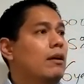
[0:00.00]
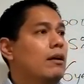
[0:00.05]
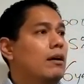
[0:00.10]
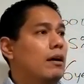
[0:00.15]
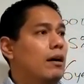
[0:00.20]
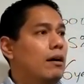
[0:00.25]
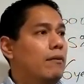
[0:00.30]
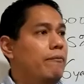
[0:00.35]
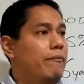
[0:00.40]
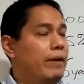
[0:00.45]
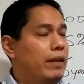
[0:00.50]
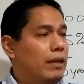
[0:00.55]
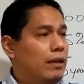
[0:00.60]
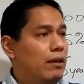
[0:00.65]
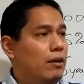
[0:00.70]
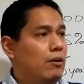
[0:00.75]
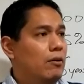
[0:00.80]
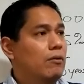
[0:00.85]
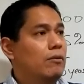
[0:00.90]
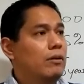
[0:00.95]
uh,
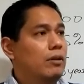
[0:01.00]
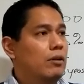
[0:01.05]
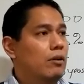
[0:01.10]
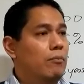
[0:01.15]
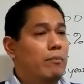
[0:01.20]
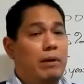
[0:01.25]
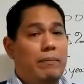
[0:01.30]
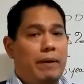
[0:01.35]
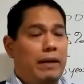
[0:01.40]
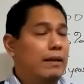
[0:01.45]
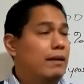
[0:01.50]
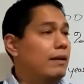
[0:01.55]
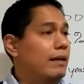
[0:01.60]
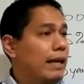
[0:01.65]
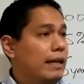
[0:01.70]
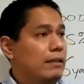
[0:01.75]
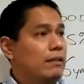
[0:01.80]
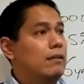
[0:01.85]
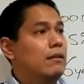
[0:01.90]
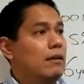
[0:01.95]
video. You know, maybe I can
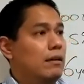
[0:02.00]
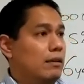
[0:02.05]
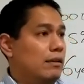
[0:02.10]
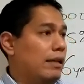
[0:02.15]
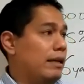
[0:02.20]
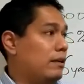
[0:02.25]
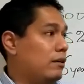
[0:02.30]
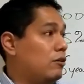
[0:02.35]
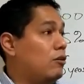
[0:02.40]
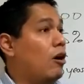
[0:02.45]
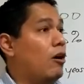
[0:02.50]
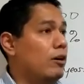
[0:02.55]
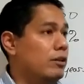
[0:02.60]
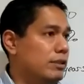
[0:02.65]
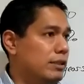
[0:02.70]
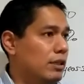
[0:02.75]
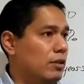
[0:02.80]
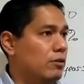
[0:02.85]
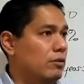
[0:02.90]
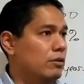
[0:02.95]
get a, like a car
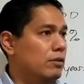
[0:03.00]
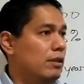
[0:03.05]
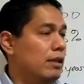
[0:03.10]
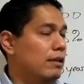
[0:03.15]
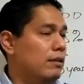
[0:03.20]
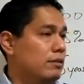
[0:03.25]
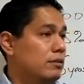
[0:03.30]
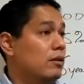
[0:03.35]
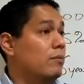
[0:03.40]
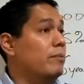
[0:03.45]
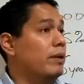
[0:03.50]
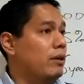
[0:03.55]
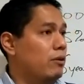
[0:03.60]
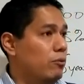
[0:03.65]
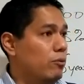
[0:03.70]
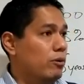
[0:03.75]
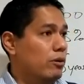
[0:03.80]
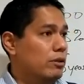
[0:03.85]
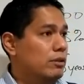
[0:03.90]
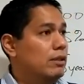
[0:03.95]
sales, like somebody who
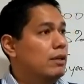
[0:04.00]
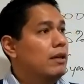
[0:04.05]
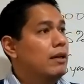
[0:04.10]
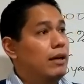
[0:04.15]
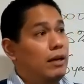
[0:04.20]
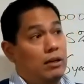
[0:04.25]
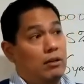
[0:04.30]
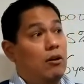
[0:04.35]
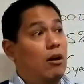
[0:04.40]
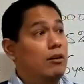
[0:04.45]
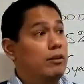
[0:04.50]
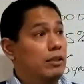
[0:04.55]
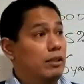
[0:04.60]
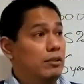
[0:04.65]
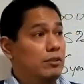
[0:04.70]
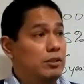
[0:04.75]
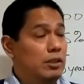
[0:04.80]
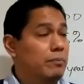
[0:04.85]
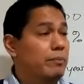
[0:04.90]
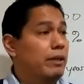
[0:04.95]
works at a car
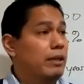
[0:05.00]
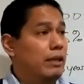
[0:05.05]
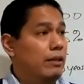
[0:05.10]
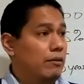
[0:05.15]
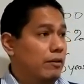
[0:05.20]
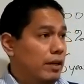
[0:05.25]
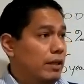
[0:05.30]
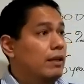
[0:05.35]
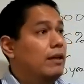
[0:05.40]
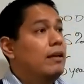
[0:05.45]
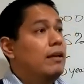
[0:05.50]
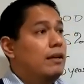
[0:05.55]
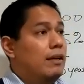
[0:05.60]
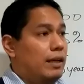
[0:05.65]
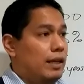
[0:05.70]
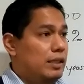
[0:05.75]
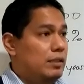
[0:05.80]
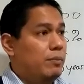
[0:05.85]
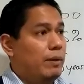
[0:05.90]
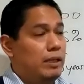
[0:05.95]
dealership in here and
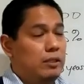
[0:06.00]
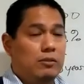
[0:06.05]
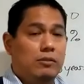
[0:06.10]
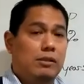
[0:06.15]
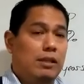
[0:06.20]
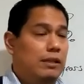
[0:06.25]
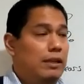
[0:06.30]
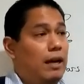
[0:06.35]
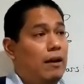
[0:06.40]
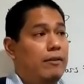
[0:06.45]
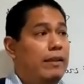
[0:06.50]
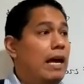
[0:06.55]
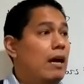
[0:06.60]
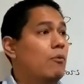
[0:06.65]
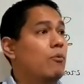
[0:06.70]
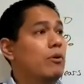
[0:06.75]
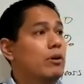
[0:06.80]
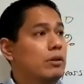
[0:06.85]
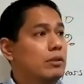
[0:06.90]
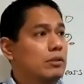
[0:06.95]
explain to us like how that
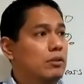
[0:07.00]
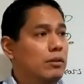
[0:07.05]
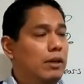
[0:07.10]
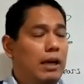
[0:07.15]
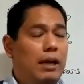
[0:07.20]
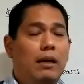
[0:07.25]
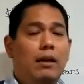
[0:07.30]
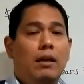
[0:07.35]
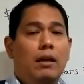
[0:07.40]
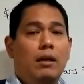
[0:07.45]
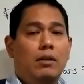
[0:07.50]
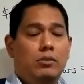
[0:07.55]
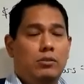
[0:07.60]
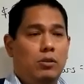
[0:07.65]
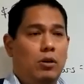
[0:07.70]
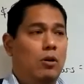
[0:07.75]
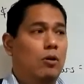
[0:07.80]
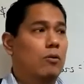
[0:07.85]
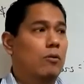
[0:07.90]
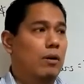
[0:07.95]
works. Okay,
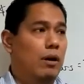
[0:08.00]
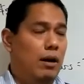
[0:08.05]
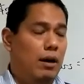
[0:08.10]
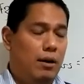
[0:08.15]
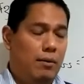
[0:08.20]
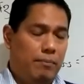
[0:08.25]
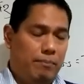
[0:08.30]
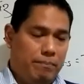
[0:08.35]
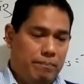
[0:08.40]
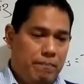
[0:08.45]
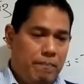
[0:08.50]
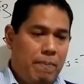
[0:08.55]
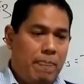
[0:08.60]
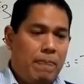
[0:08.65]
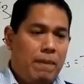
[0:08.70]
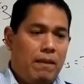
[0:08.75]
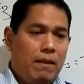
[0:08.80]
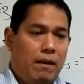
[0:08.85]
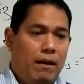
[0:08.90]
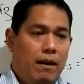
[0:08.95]
so um,
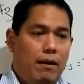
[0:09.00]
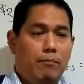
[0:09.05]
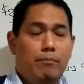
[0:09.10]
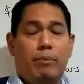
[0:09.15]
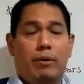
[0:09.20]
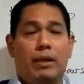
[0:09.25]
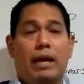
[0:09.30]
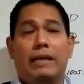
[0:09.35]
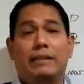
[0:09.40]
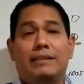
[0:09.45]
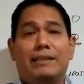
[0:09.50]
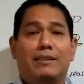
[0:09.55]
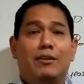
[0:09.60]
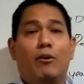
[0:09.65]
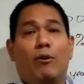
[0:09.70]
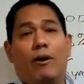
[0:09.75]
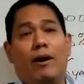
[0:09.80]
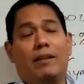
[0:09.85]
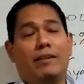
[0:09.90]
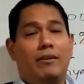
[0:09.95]
um, but I did go
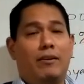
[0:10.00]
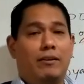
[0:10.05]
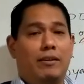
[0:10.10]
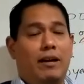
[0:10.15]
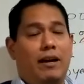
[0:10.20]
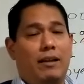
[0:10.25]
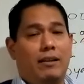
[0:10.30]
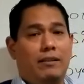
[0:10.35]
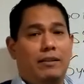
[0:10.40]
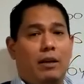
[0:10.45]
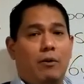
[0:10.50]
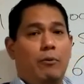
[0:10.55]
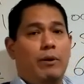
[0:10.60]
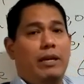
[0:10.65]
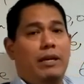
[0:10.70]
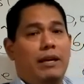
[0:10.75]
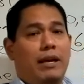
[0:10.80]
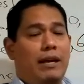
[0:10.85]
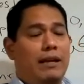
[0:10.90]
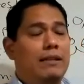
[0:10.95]
on there on a holiday
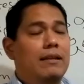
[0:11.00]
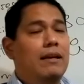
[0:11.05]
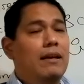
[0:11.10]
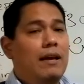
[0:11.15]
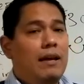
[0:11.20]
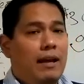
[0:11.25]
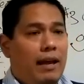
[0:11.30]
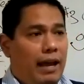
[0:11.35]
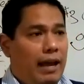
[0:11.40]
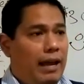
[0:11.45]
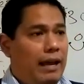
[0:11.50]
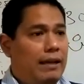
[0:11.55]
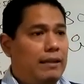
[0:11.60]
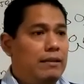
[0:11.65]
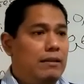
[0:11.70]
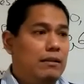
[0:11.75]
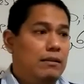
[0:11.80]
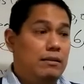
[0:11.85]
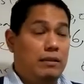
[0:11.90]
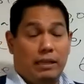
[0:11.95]
weekend and
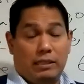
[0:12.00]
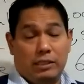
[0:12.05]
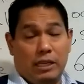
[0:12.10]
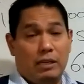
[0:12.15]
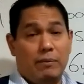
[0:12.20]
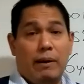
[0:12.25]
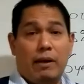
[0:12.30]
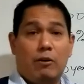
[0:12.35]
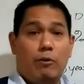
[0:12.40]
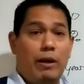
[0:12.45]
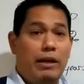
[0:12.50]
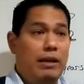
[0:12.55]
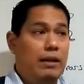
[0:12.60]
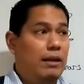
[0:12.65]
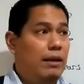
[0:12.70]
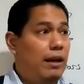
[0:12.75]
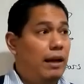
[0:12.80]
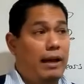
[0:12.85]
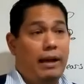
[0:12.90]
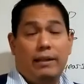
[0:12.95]
they checked my credit
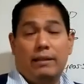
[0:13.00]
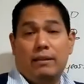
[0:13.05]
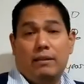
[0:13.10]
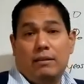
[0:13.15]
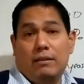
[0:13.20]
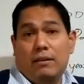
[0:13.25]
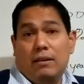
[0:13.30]
and